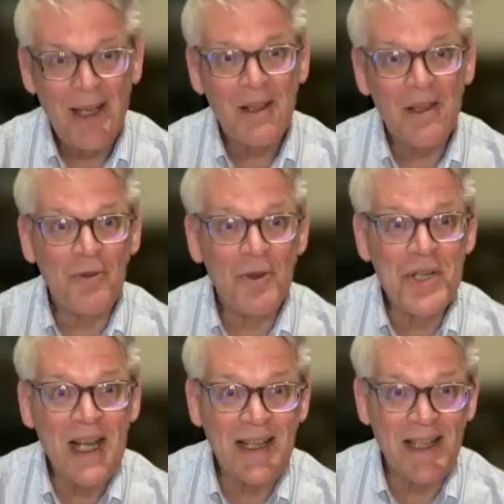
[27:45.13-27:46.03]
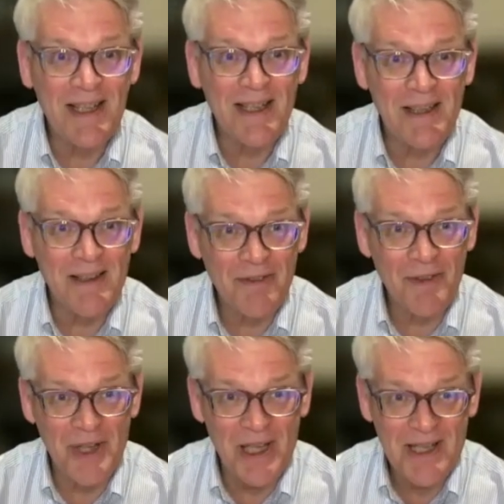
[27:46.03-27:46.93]
The first idea
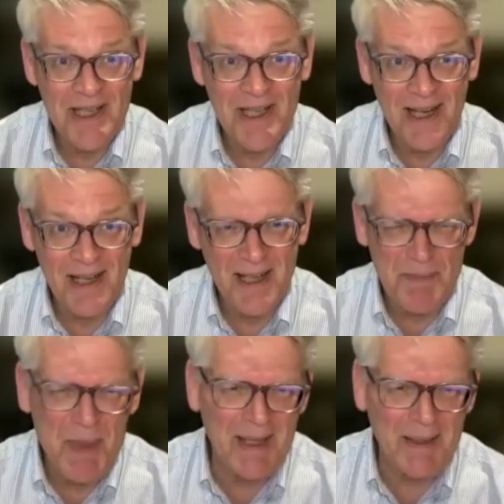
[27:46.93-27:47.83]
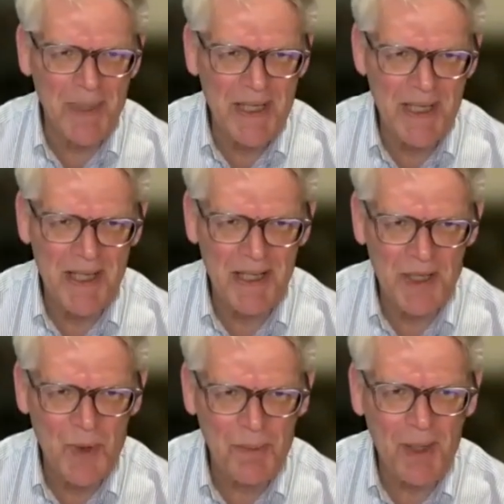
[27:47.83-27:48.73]
for this, and it's big business, they
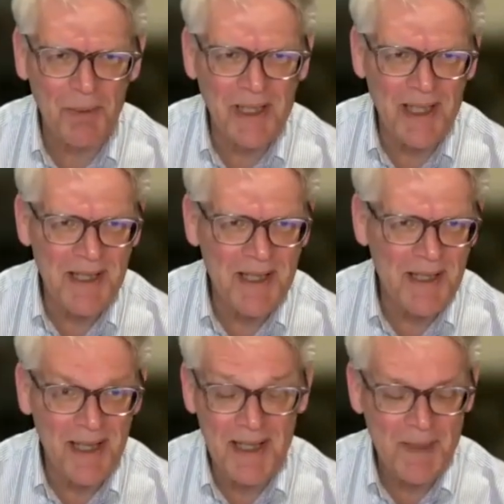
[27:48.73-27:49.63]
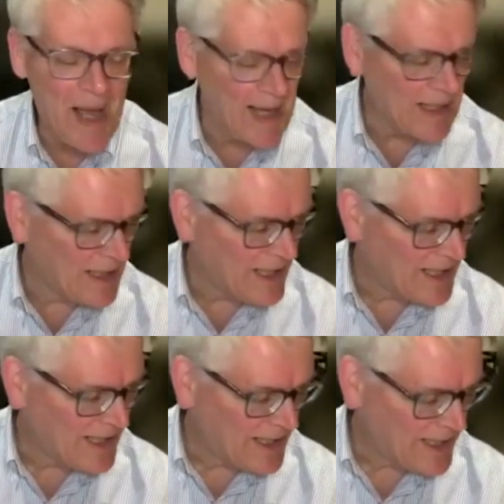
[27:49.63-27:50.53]
just went public in a SPAC.
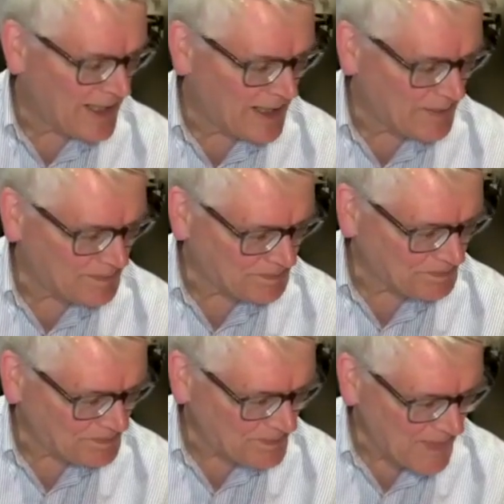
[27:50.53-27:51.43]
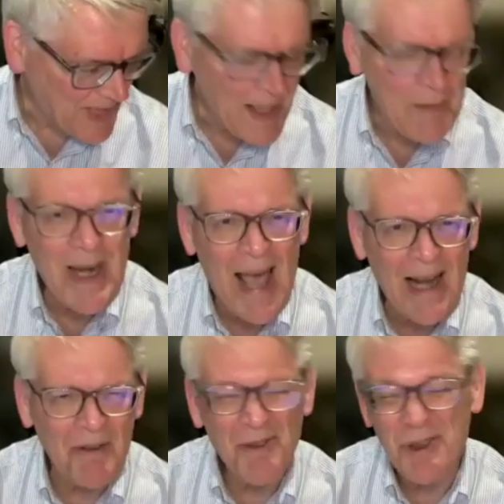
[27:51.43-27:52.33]
They've been at
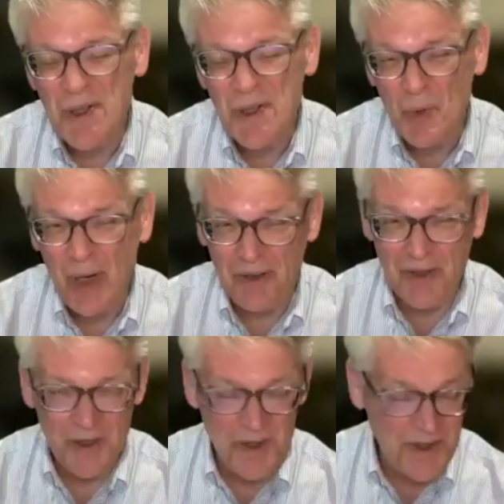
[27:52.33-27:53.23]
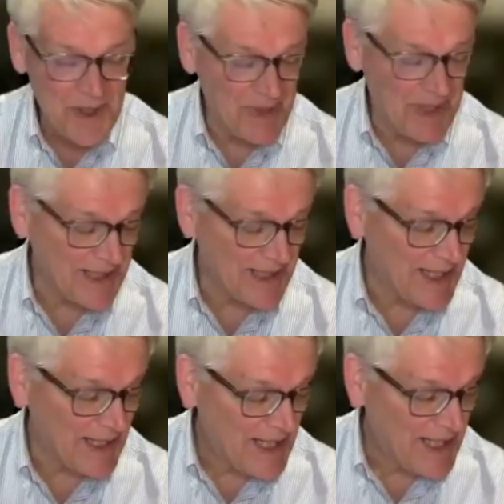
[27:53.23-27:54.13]
it for 12 years or something like
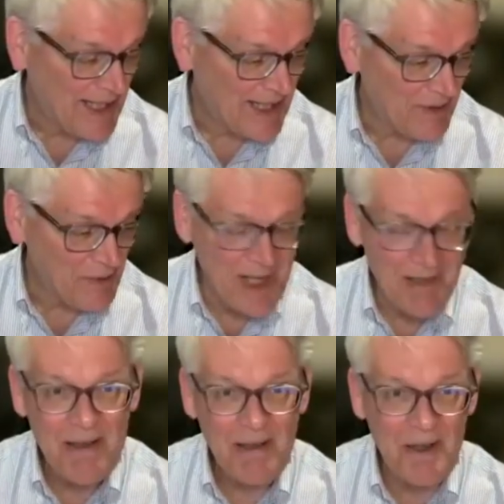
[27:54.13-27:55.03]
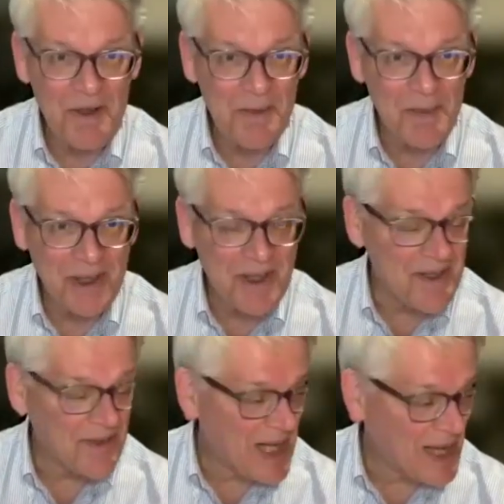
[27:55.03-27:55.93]
that, and raised hundreds of millions
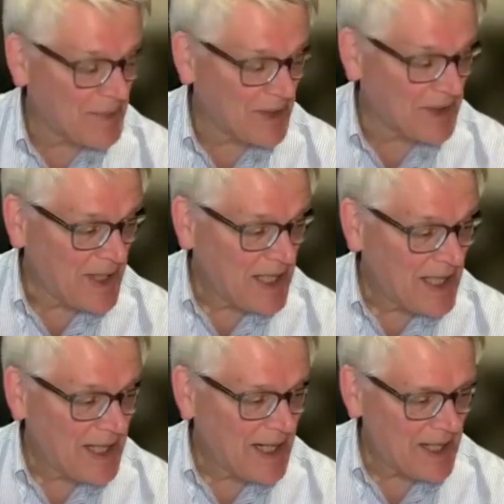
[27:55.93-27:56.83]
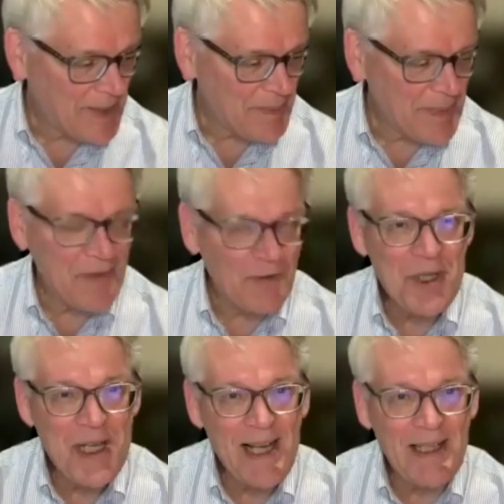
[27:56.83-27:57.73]
of capital. But the
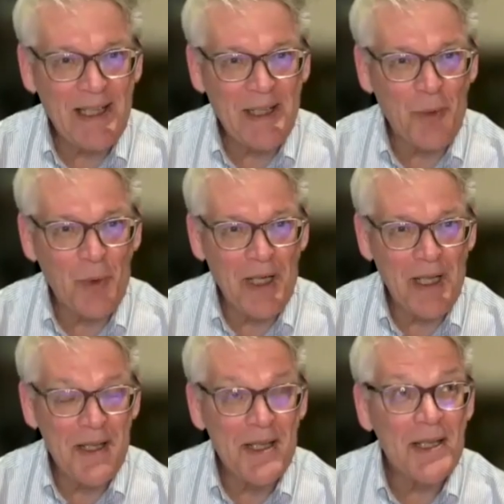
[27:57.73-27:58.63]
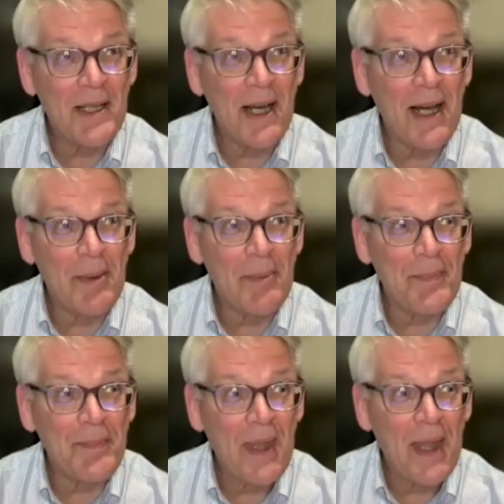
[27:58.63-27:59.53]
first idea was
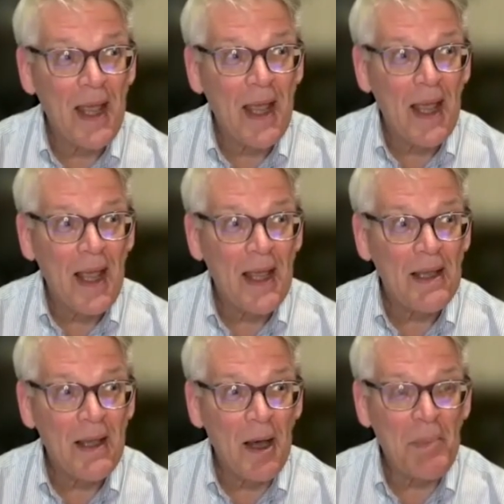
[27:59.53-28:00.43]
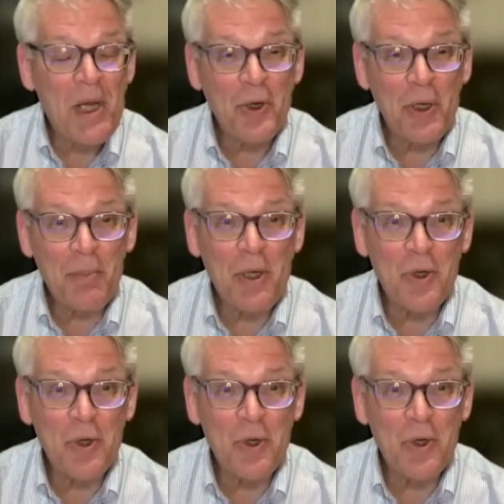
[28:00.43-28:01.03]
peer-to-peer